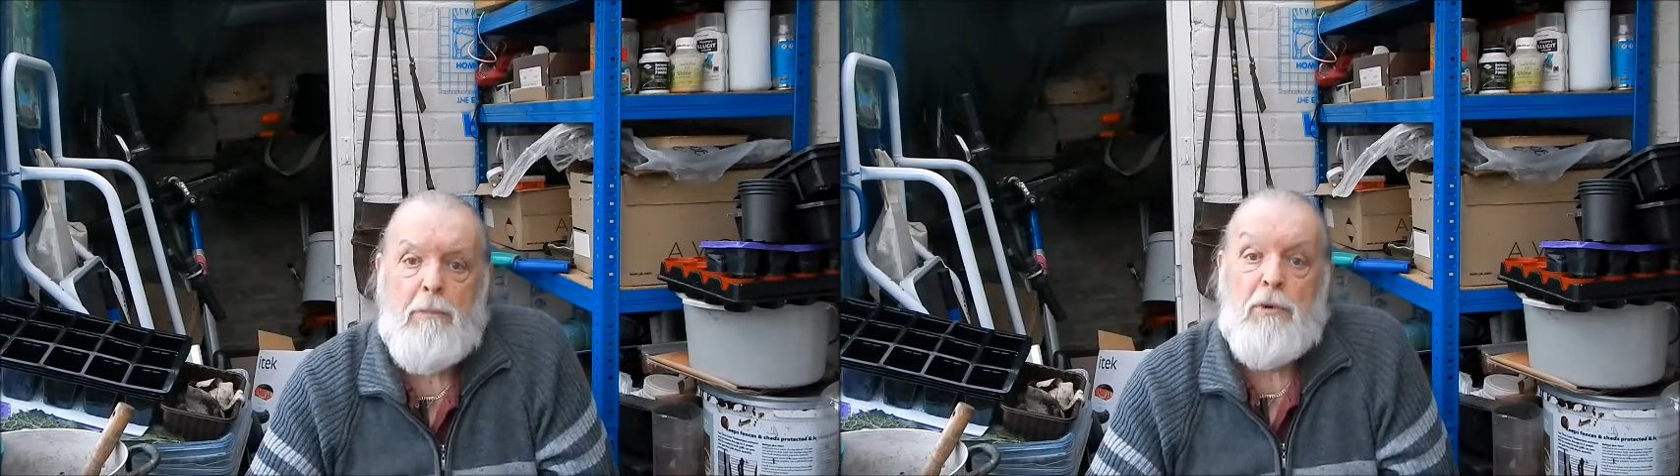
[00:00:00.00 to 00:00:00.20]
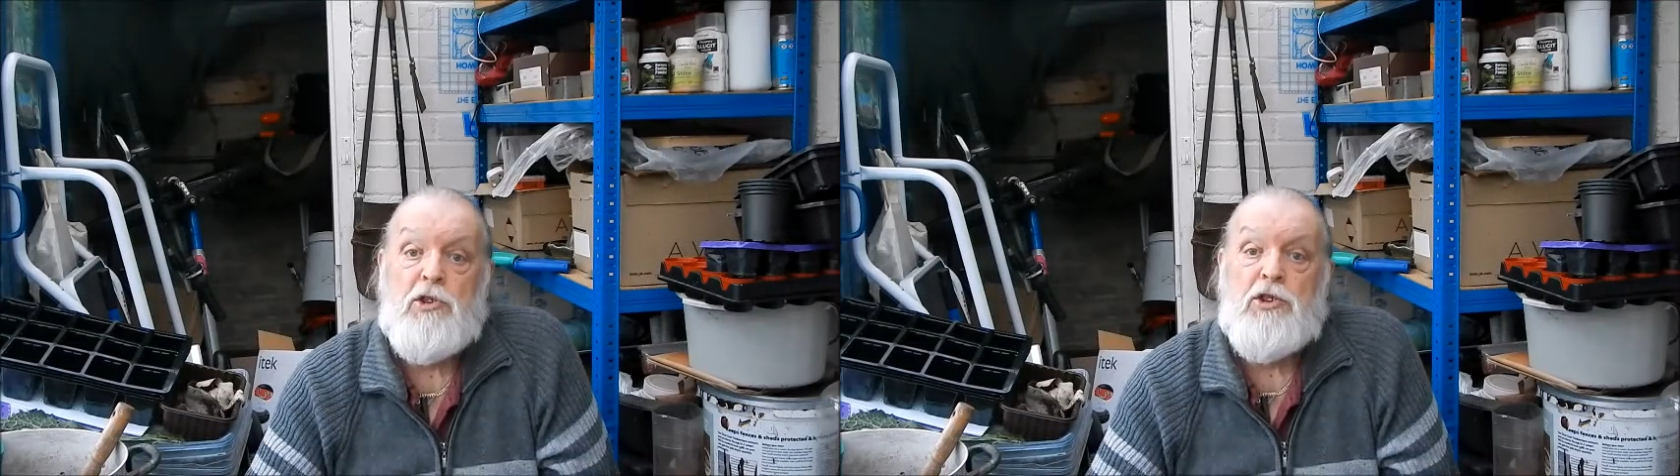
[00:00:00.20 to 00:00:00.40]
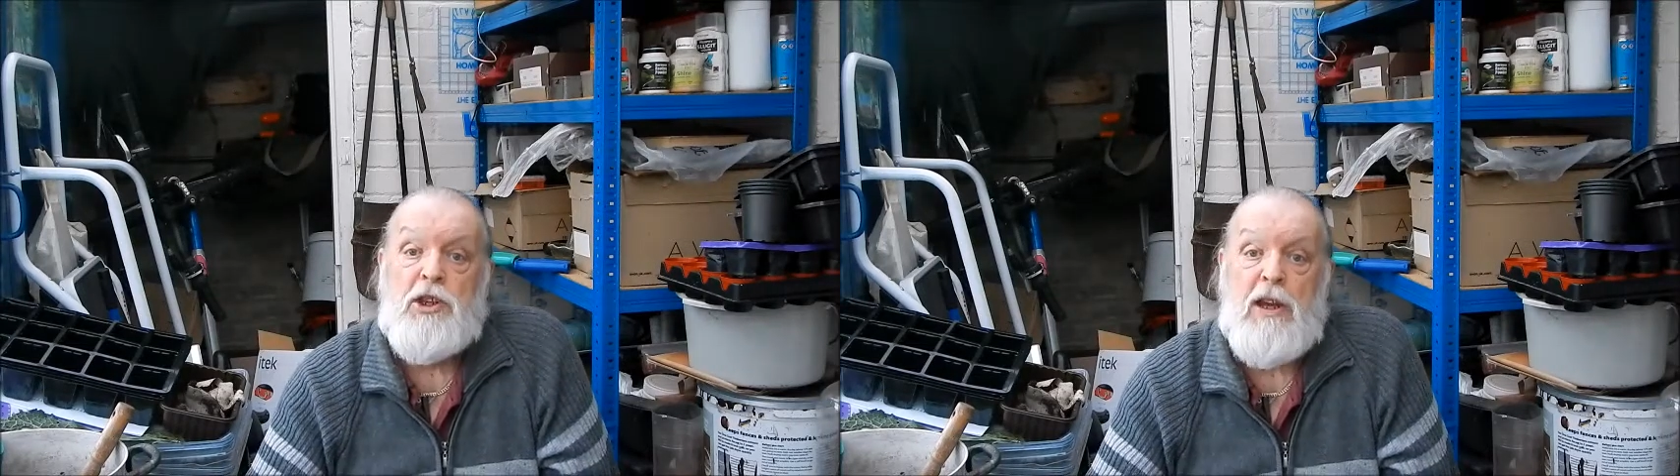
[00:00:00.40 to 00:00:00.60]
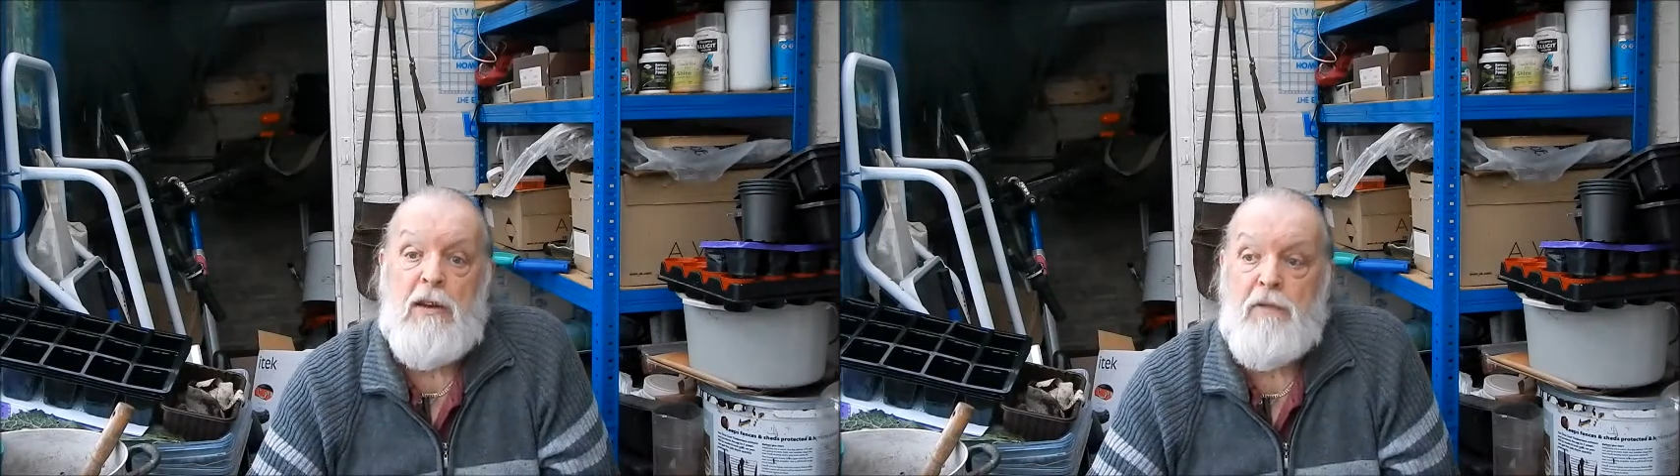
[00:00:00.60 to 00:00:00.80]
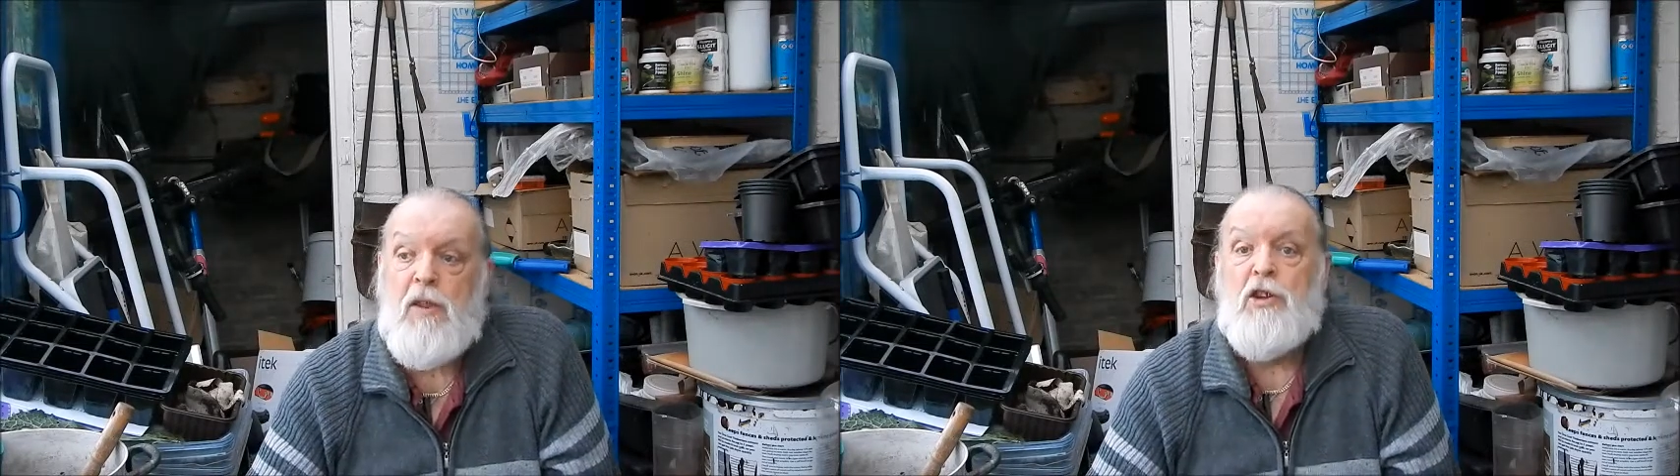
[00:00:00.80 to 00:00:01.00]

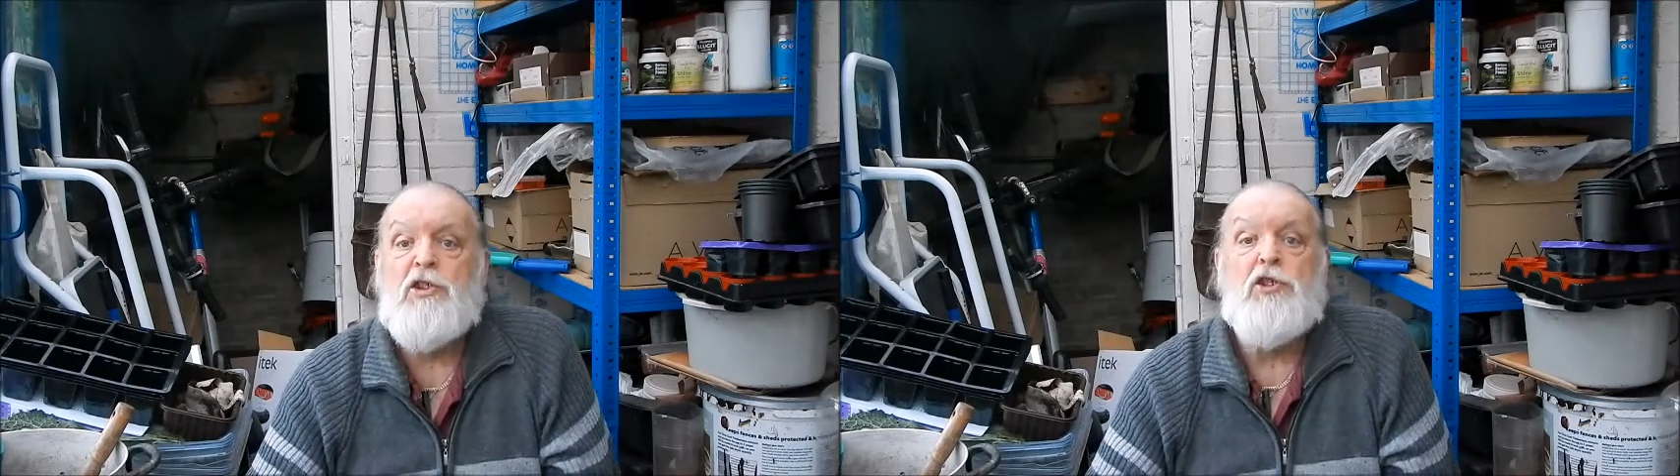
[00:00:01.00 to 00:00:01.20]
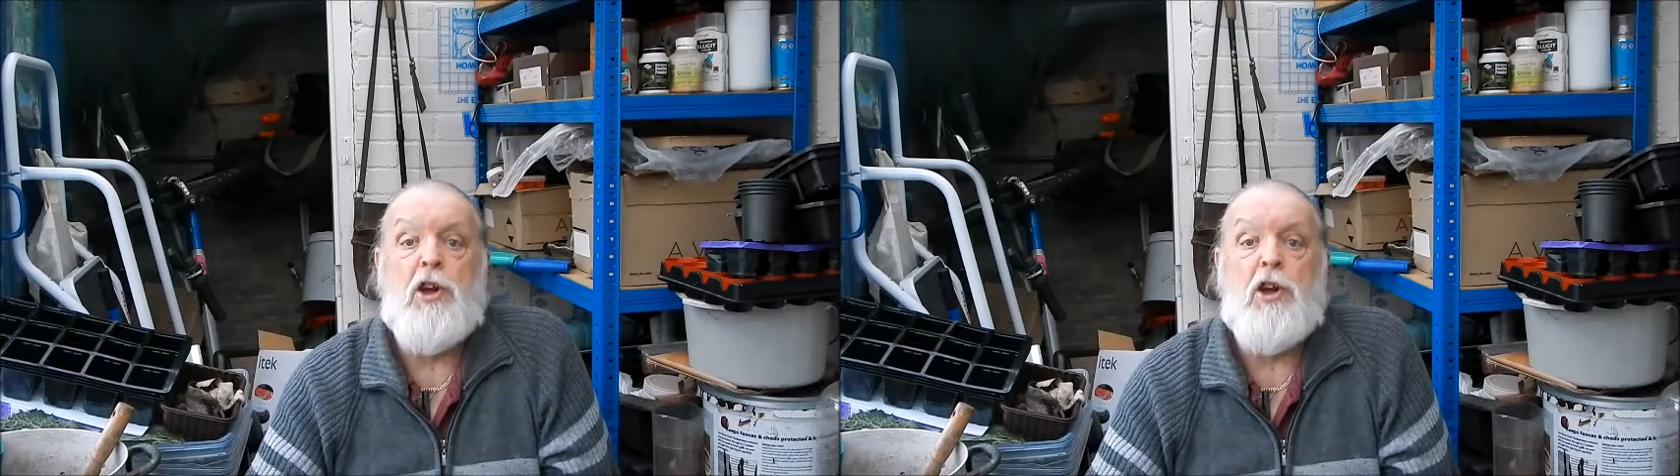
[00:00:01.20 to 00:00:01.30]
perceive this